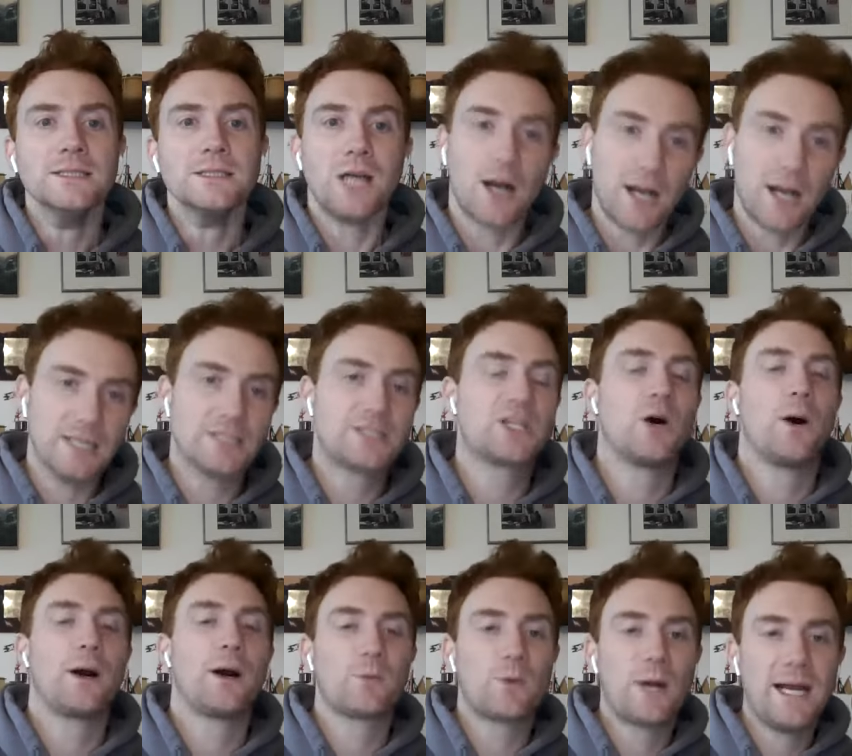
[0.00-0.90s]
Okay, so
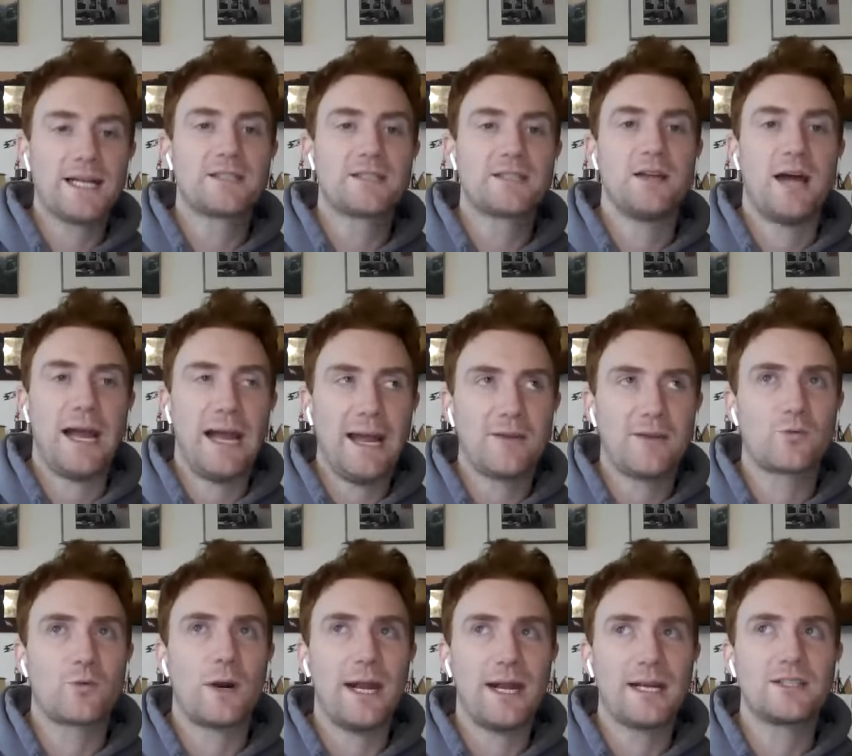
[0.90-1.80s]
I ranked, I have
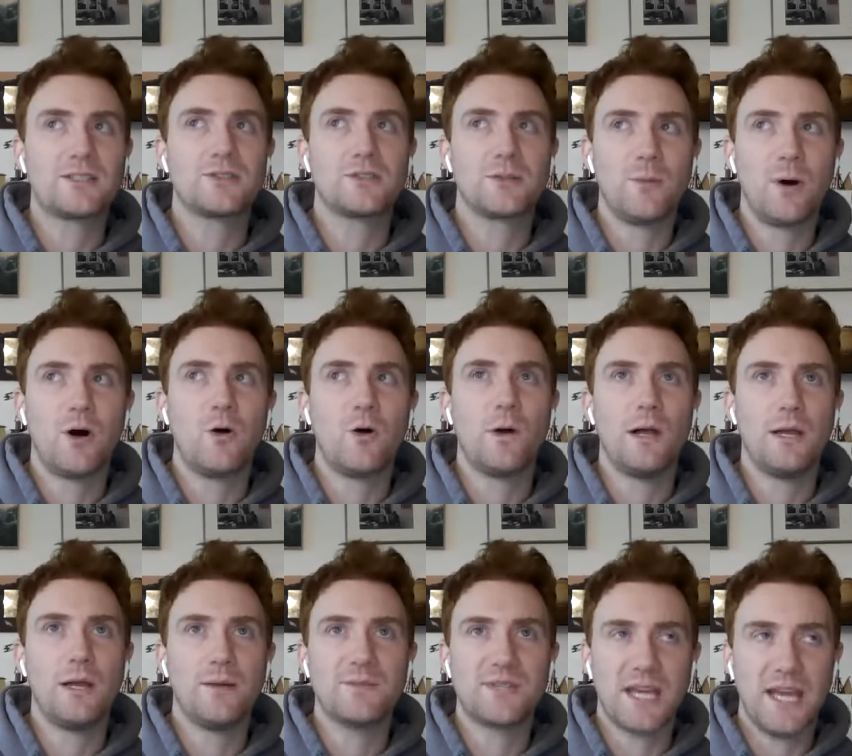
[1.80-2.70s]
ranked Jamaal
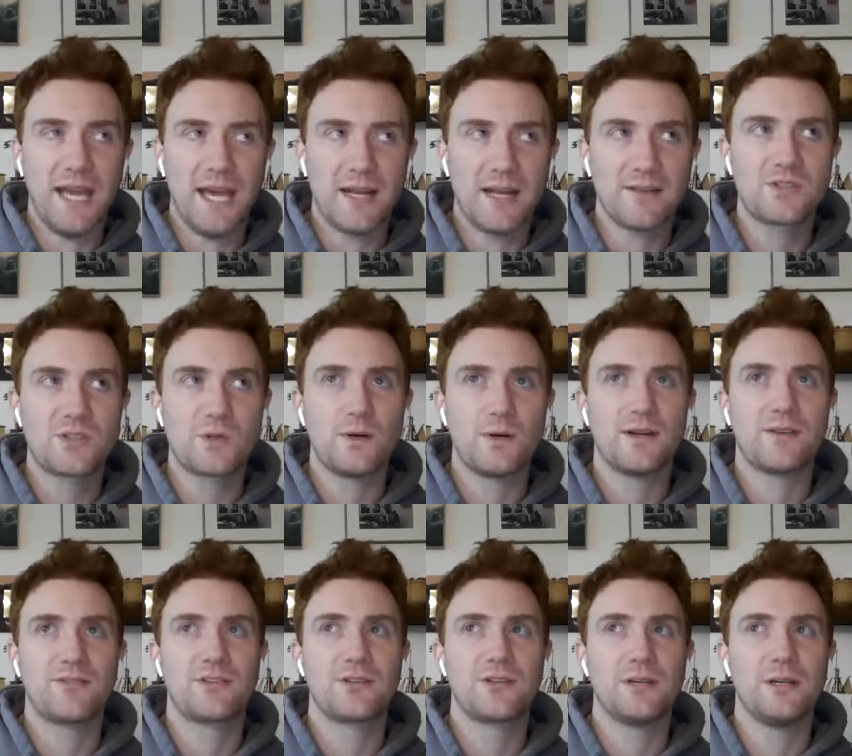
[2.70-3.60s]
Williams ahead of
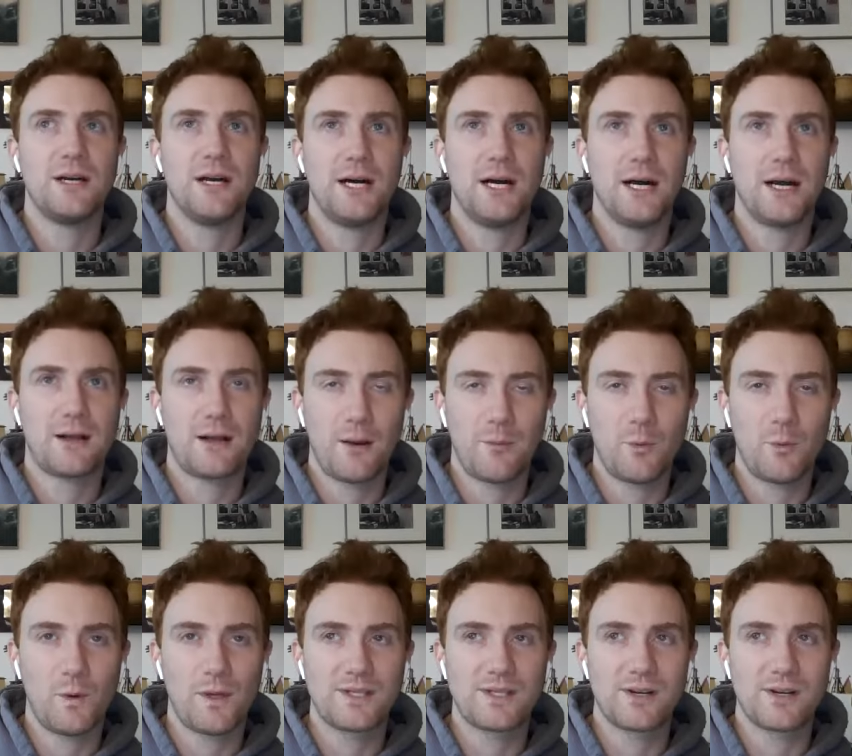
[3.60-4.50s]
Swift uh, a couple
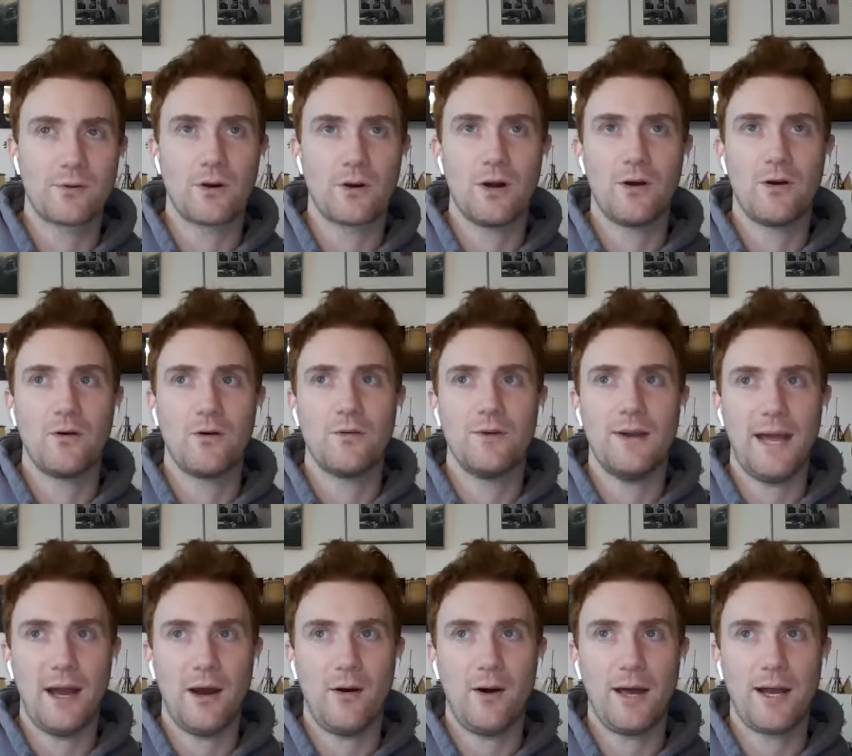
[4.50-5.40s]
weeks in a row
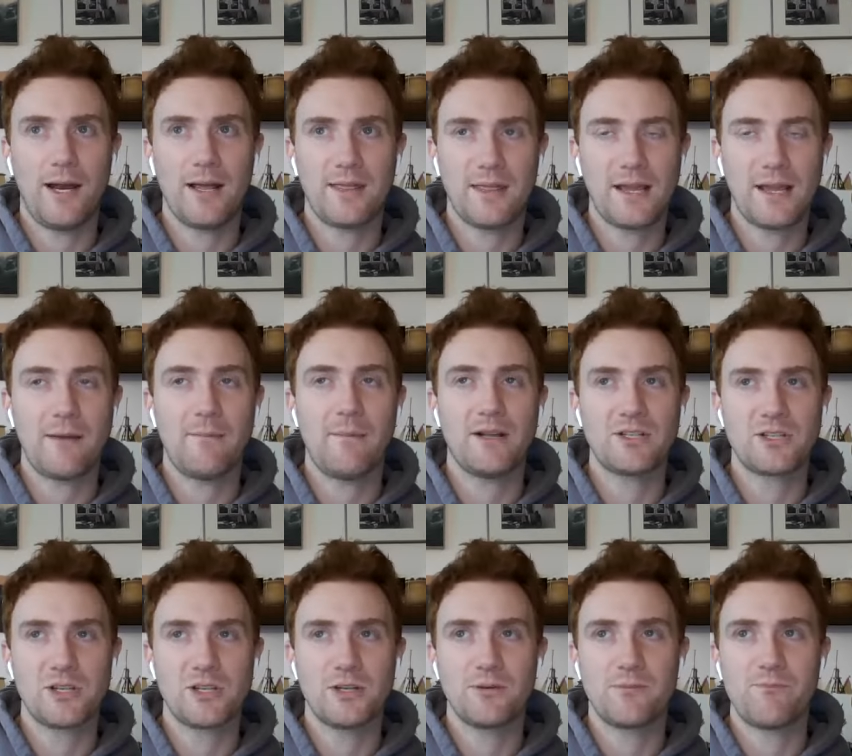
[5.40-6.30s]
now, and I think I
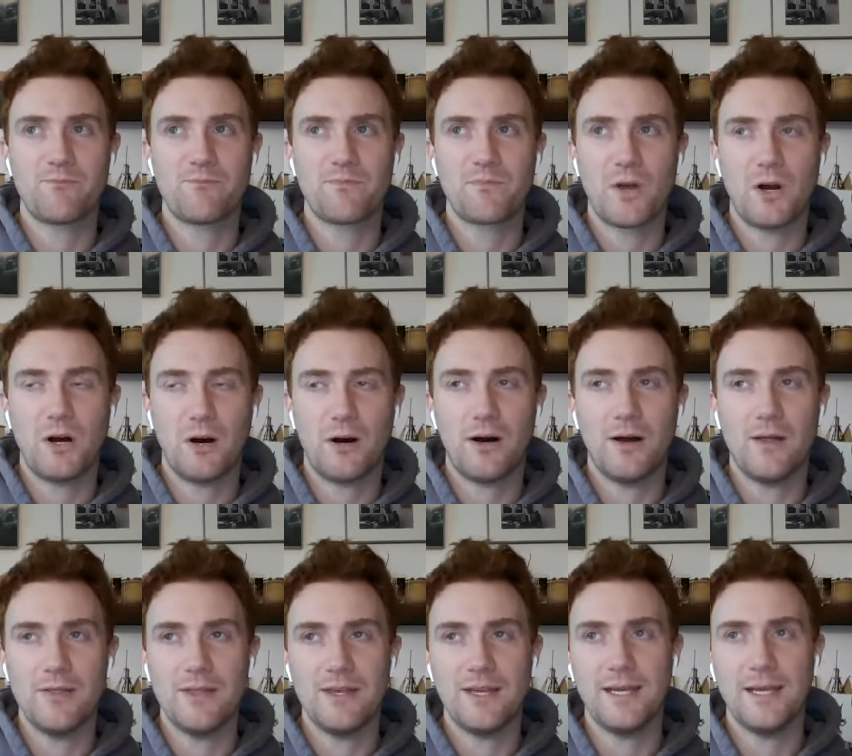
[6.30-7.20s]
mentioned
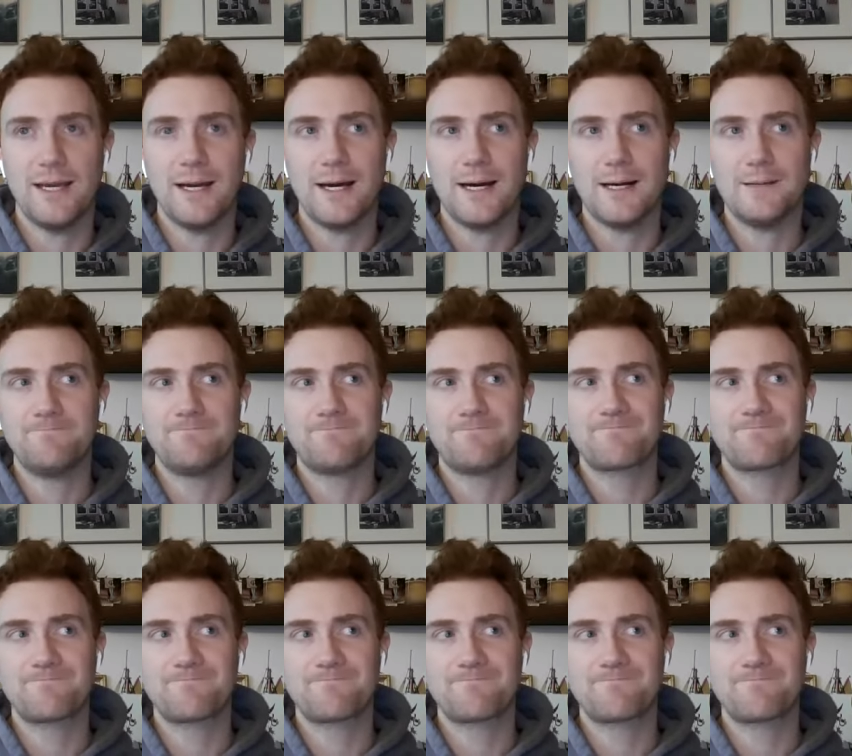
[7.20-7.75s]
on the uh,